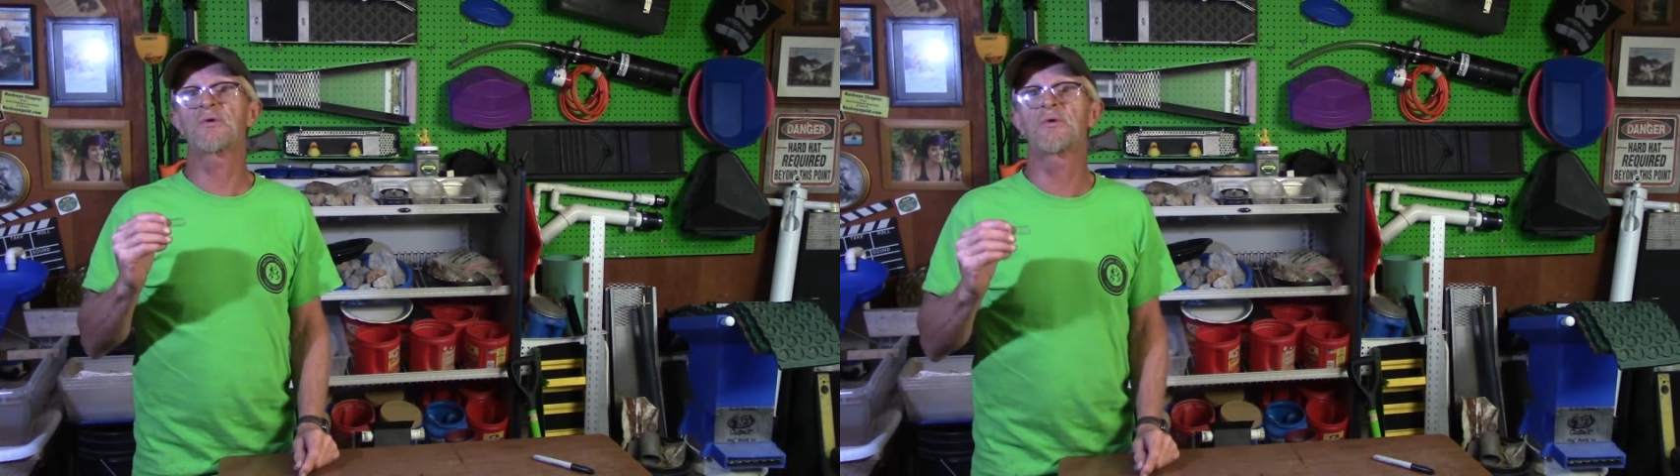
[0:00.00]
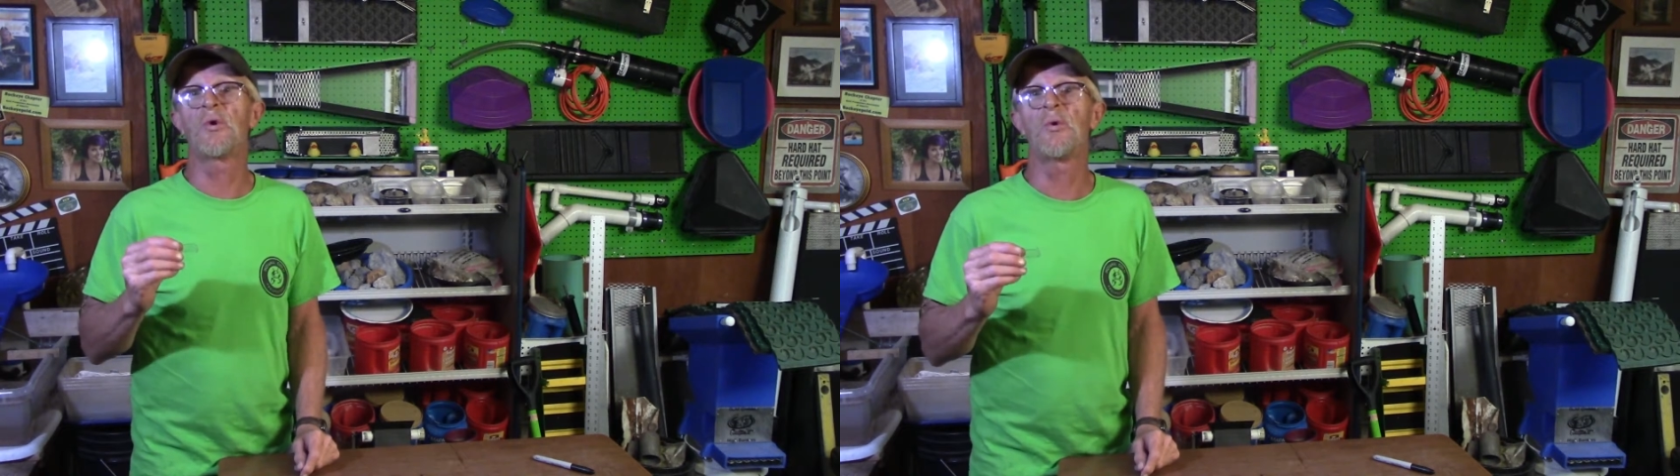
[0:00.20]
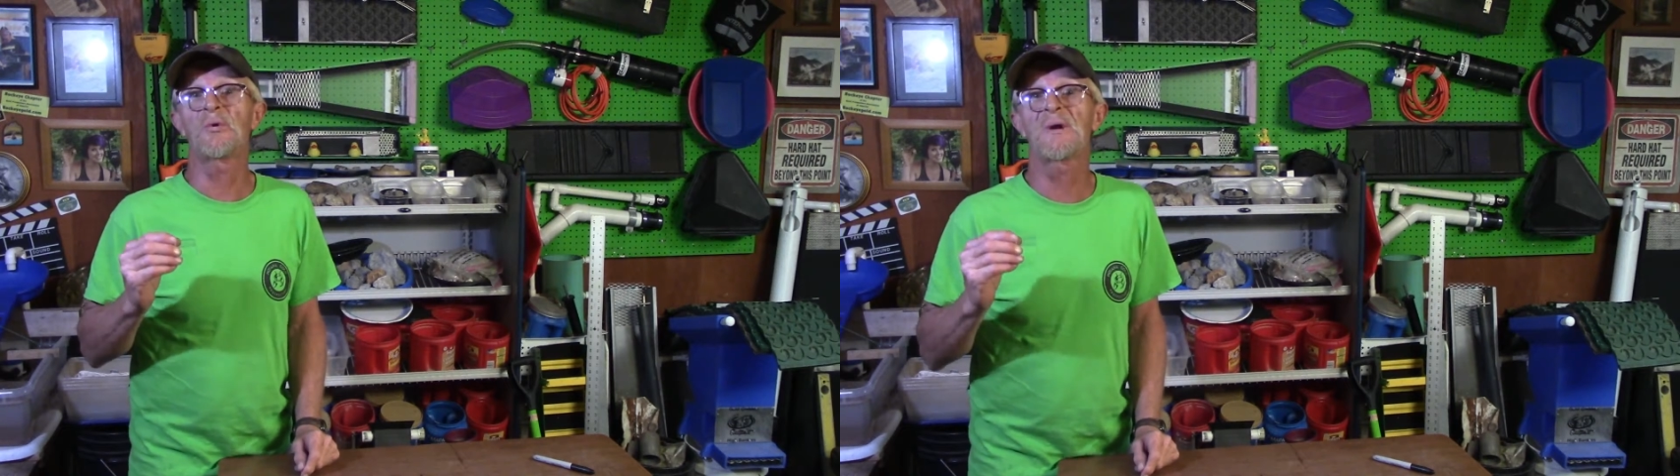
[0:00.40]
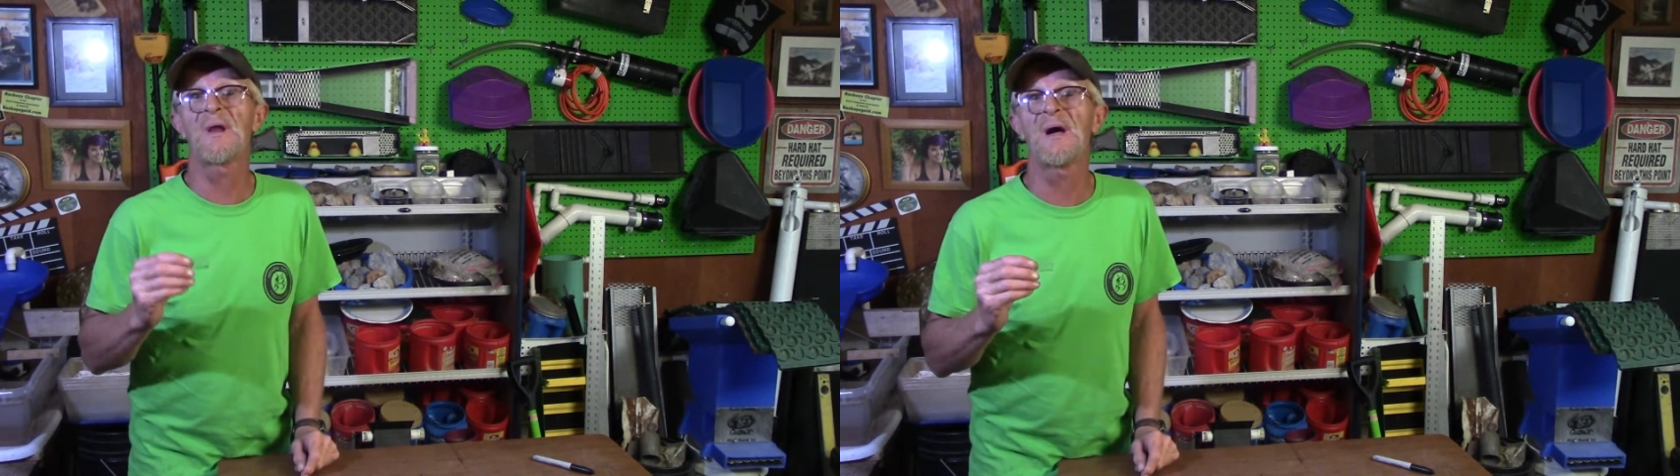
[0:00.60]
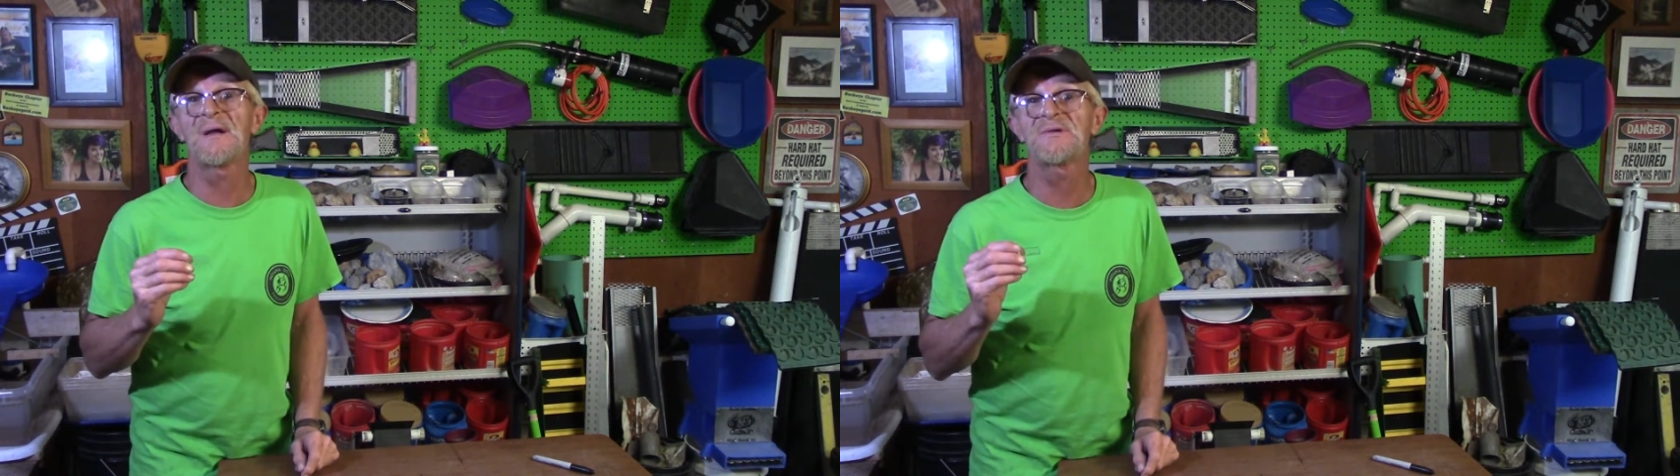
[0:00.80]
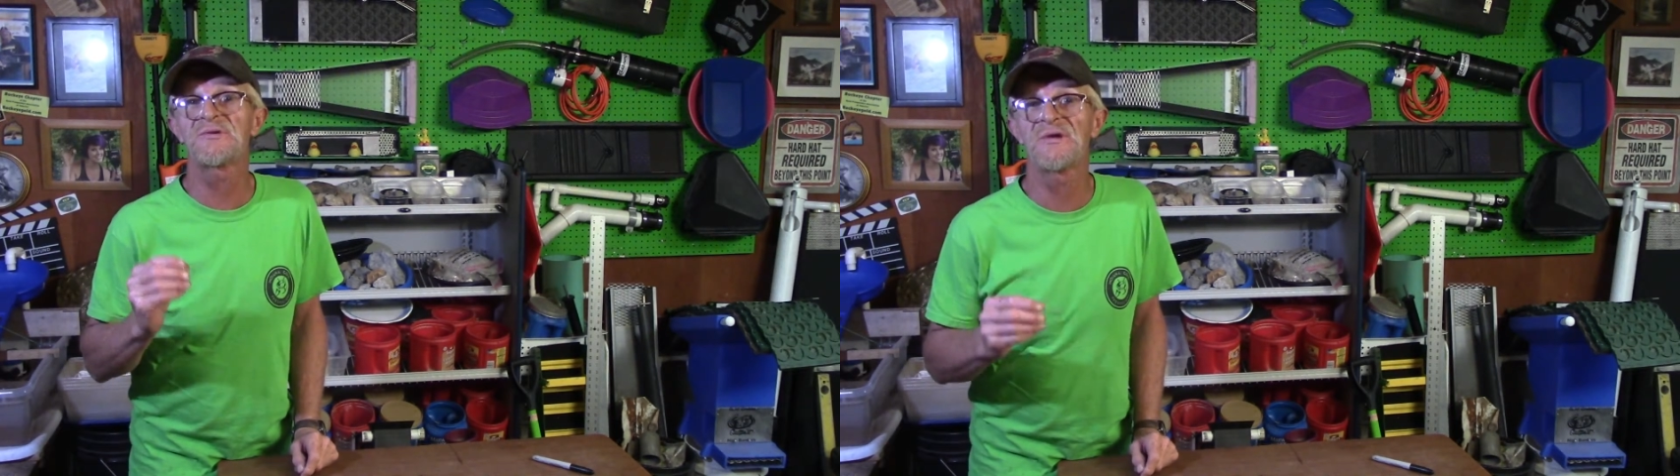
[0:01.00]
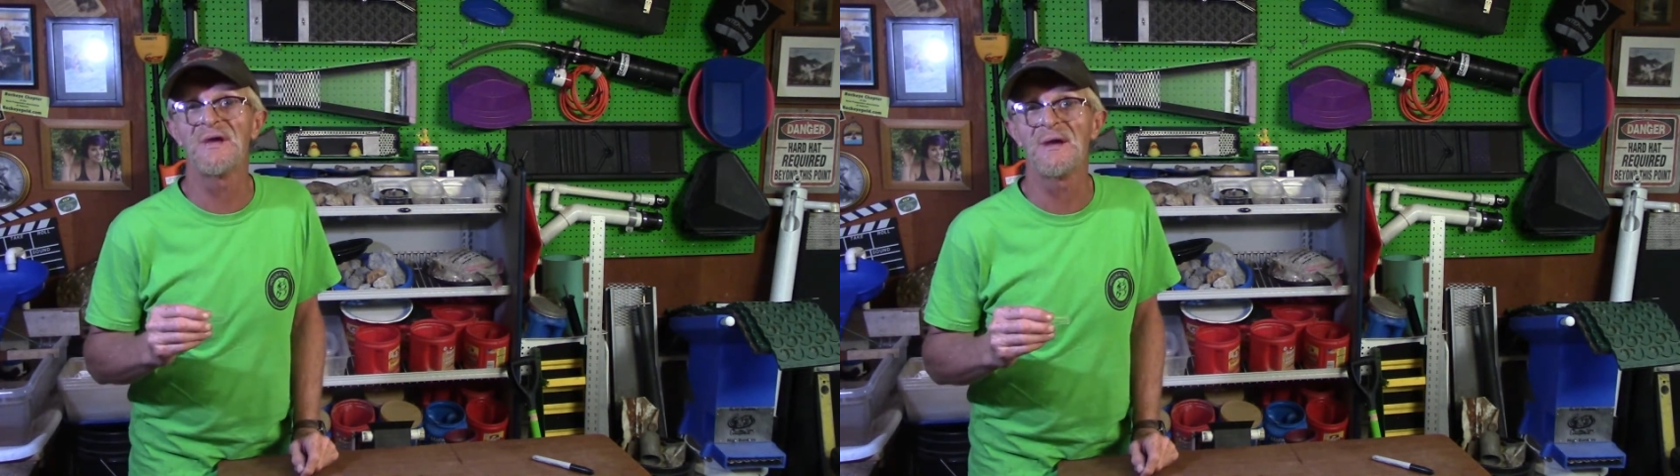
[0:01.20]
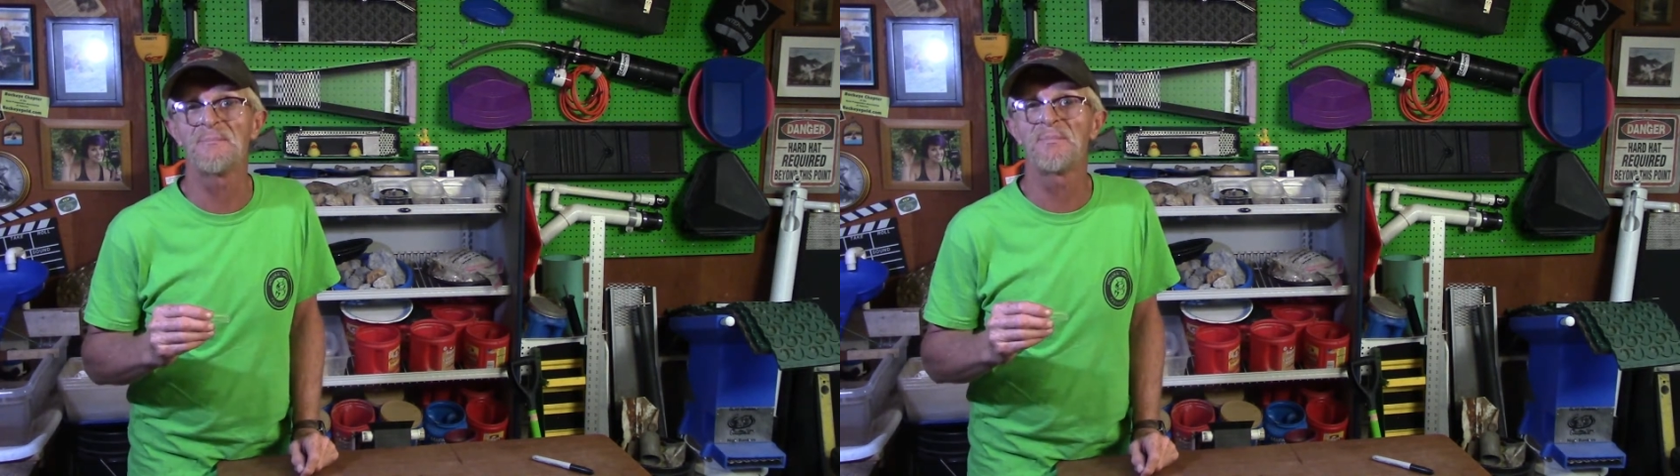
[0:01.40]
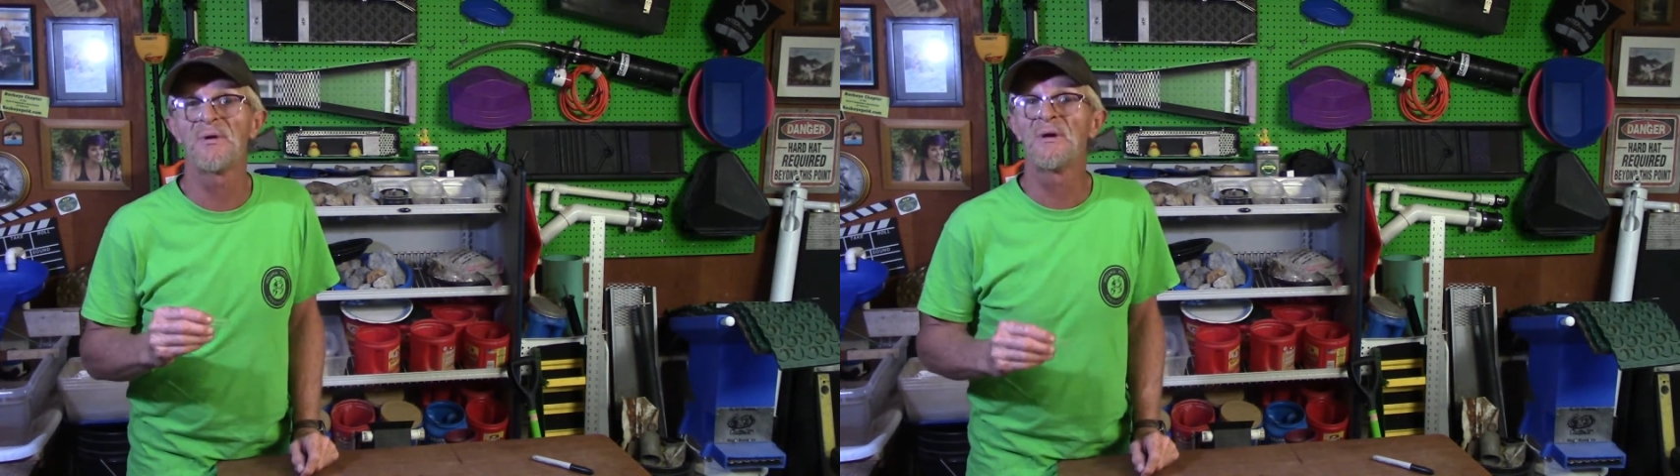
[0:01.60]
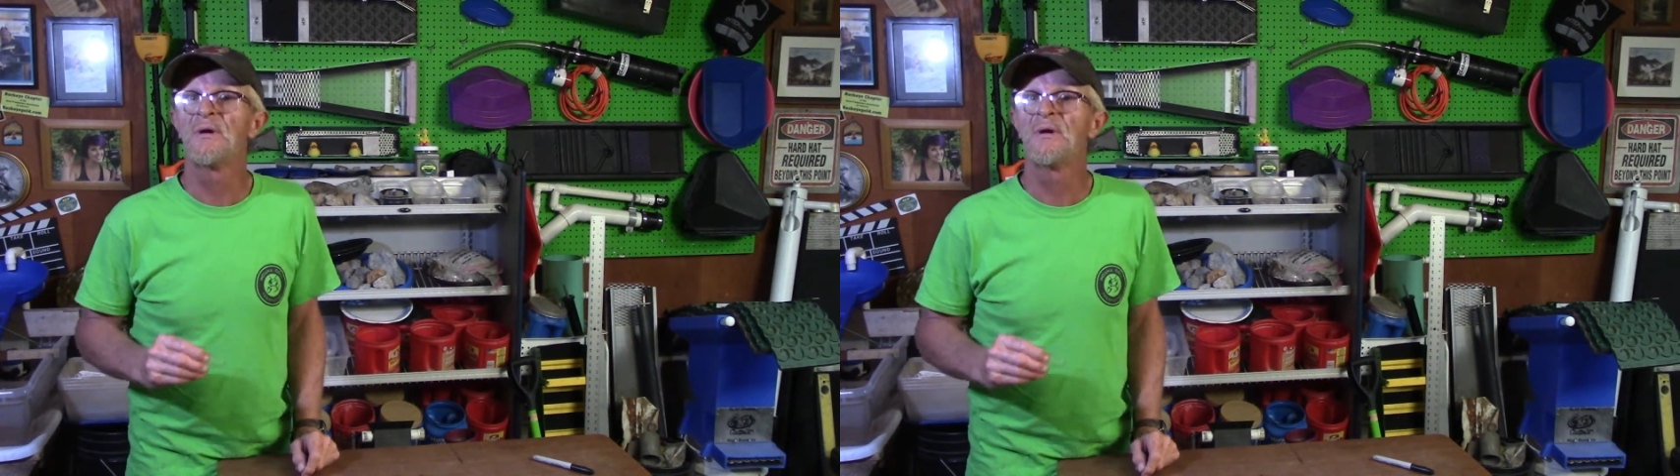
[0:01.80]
Gold Claw tip